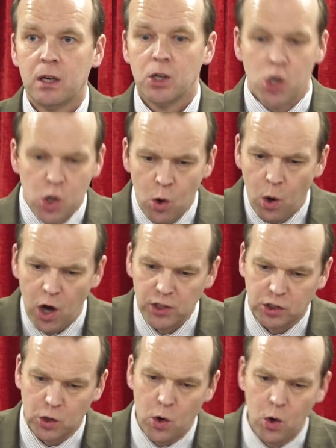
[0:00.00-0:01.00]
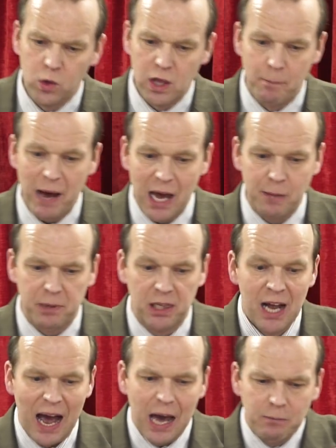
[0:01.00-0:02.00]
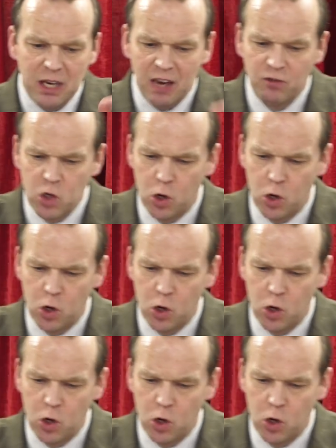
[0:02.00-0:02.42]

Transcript: Do you know all through the Bible? I'm giving